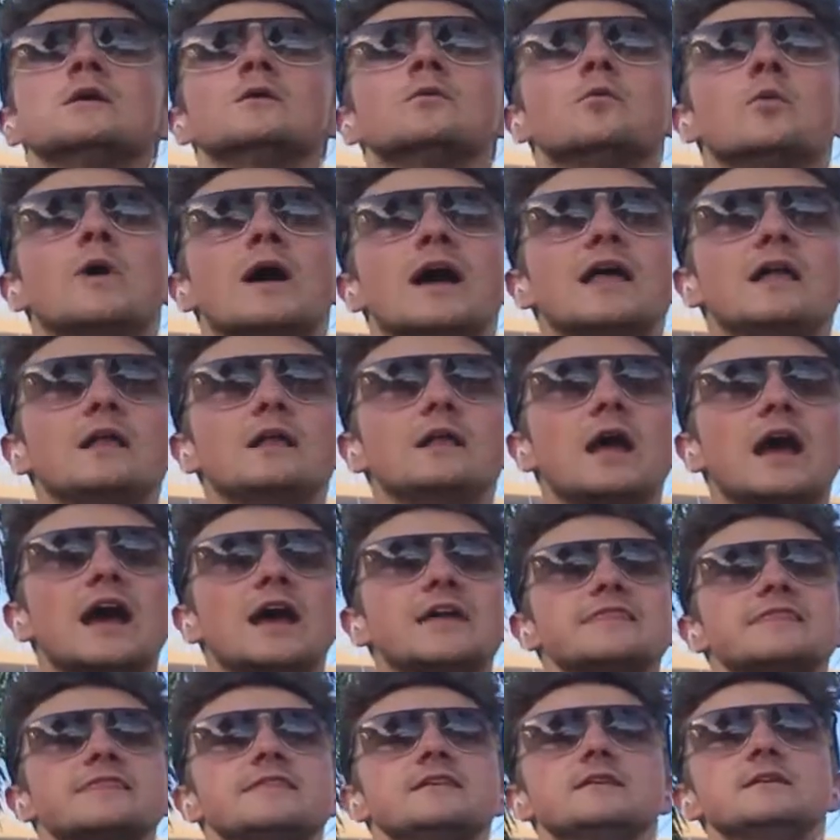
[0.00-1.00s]
Well,
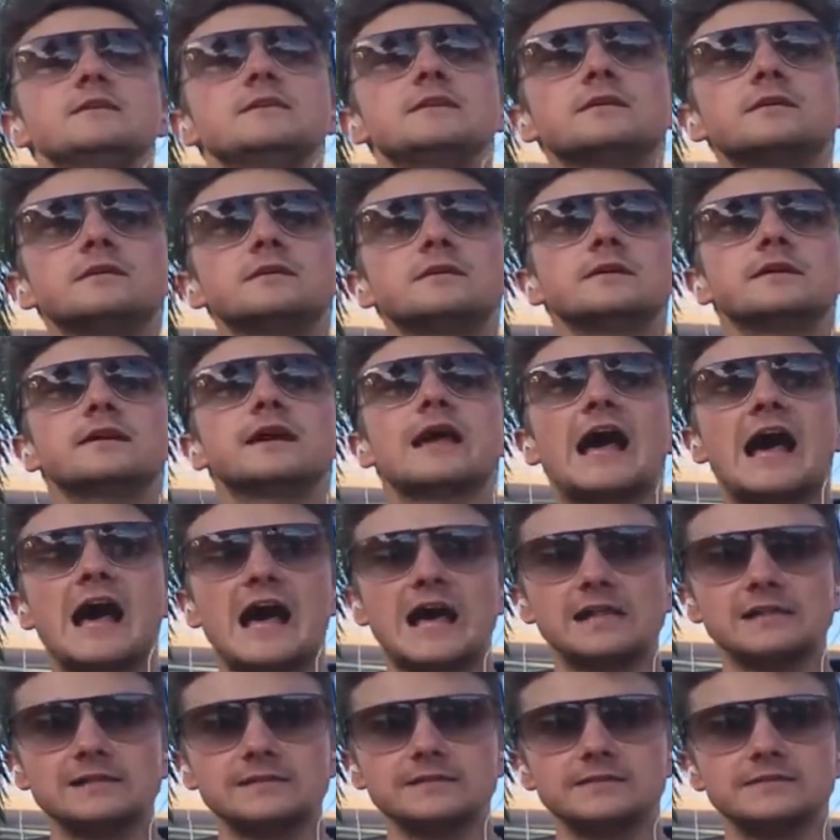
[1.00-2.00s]
I think
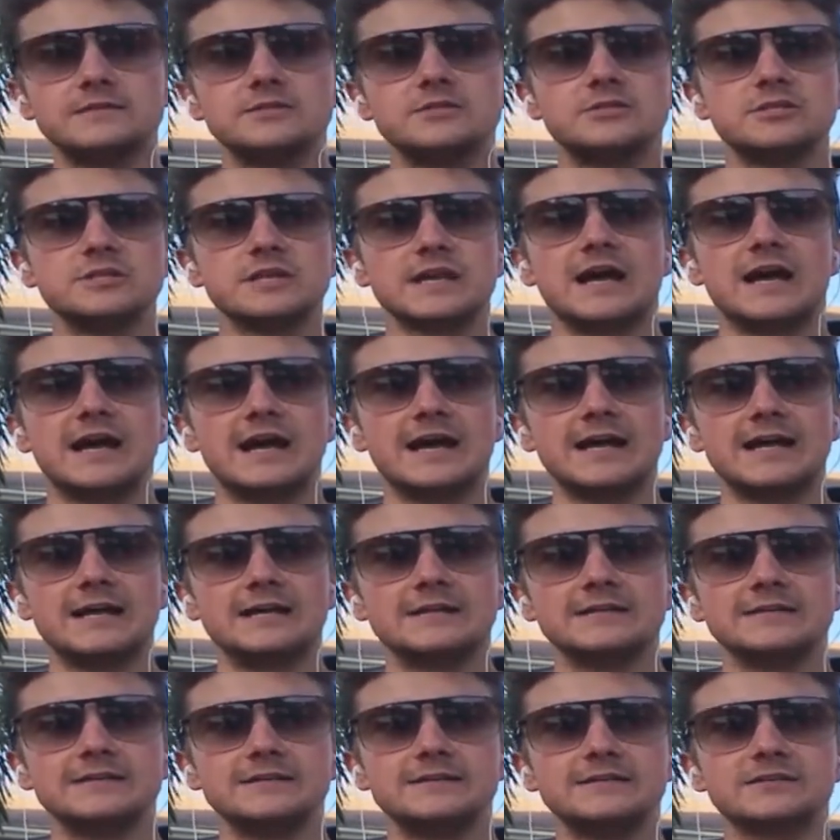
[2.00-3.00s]
college.
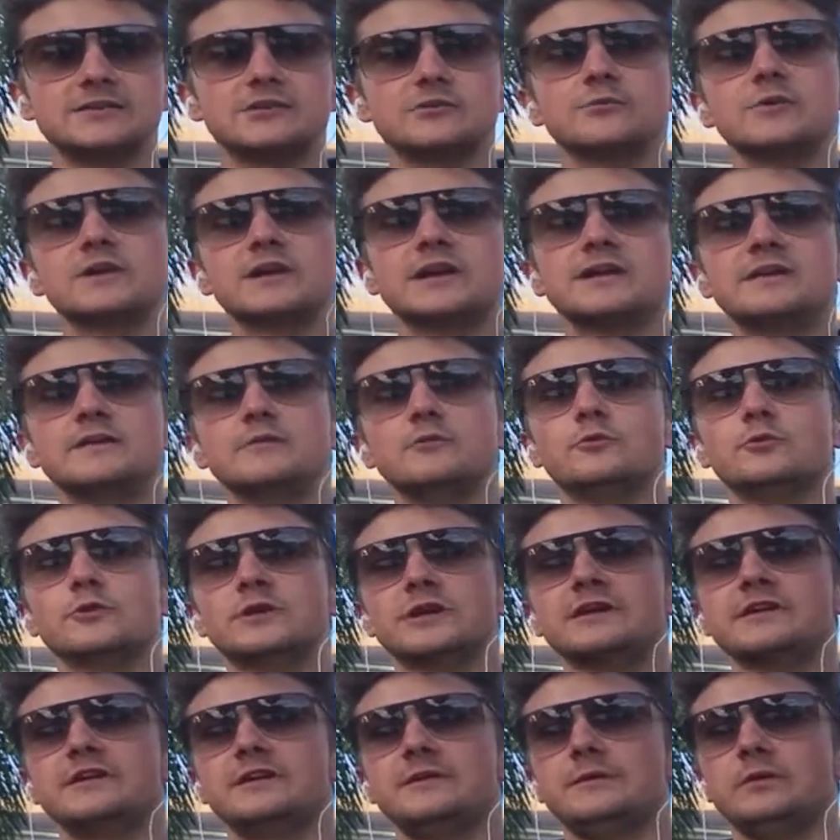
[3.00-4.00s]
When